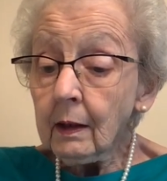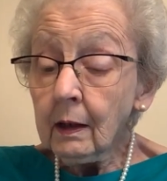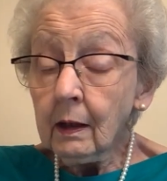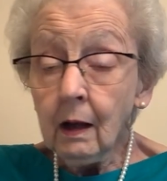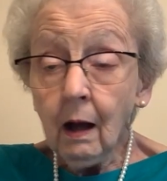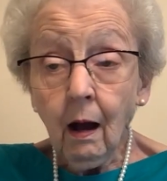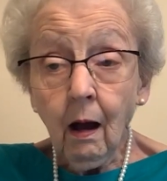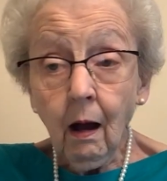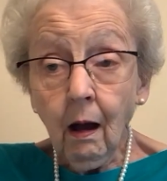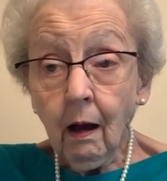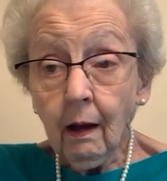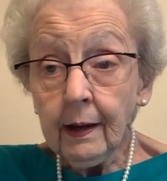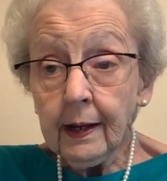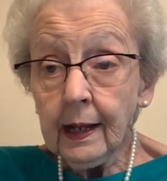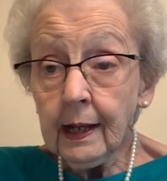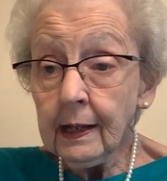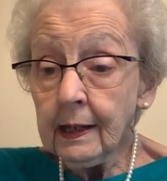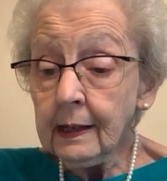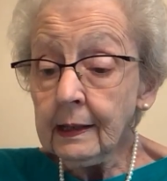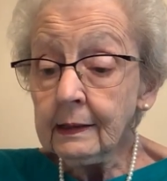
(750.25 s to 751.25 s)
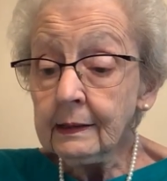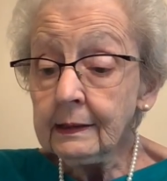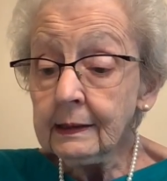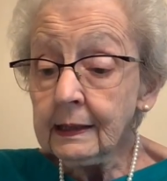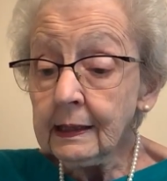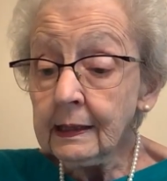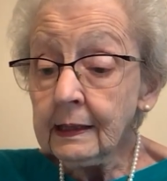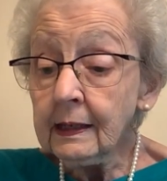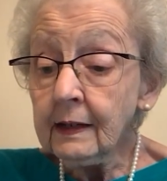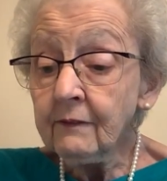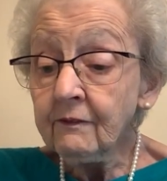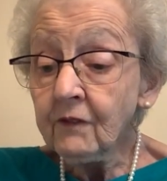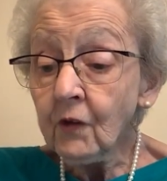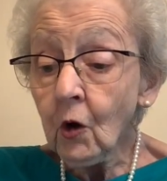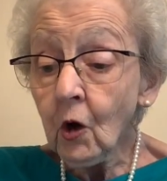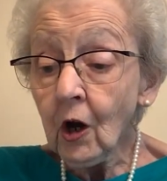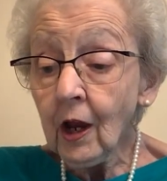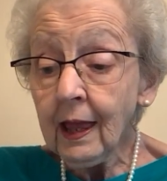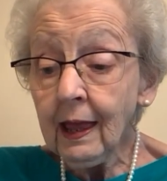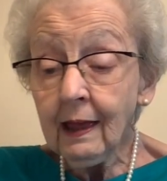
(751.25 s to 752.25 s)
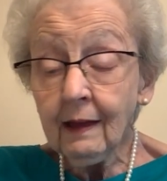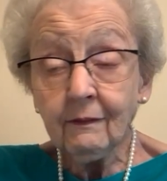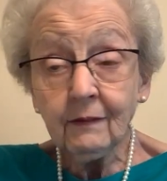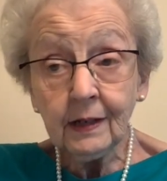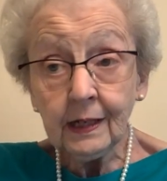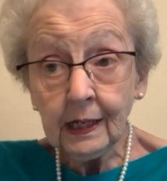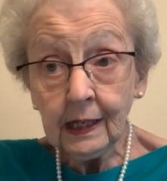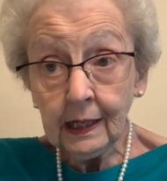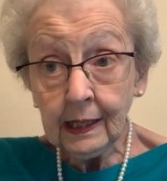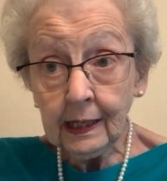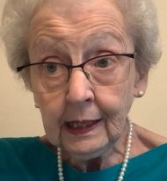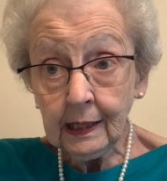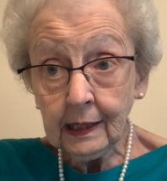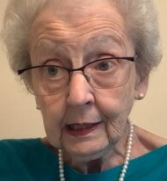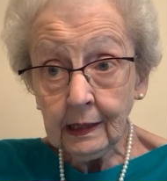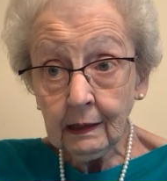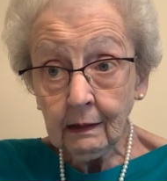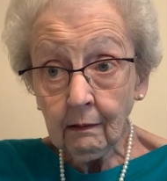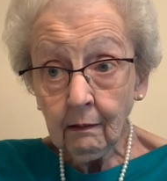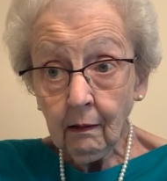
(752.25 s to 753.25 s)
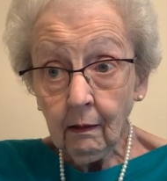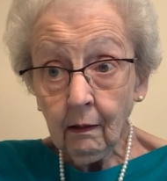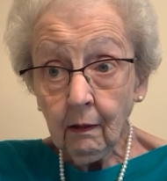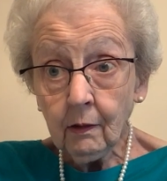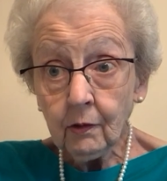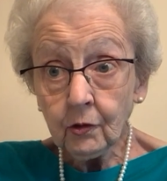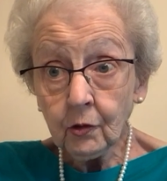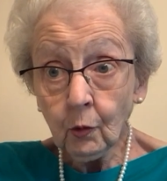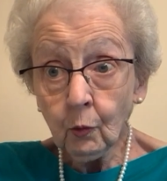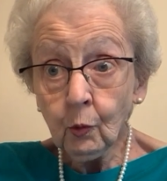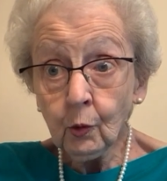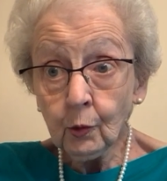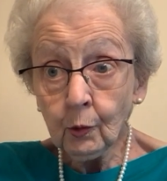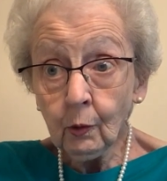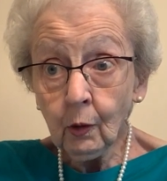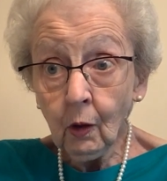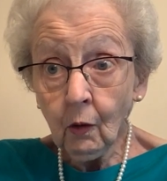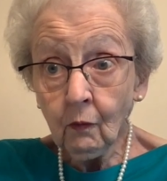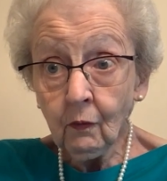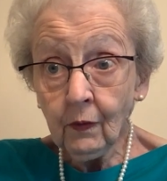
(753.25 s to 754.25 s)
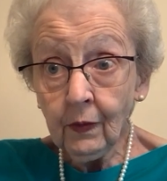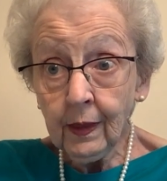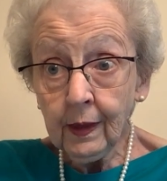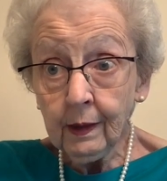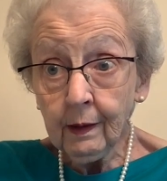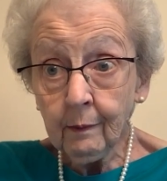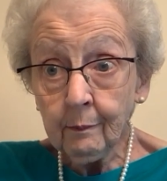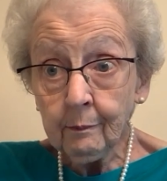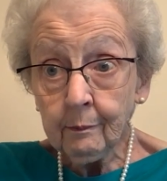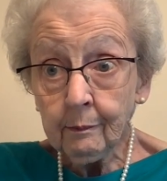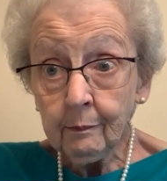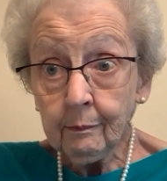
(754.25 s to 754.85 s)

God had intended for a heavenly king to rule over them,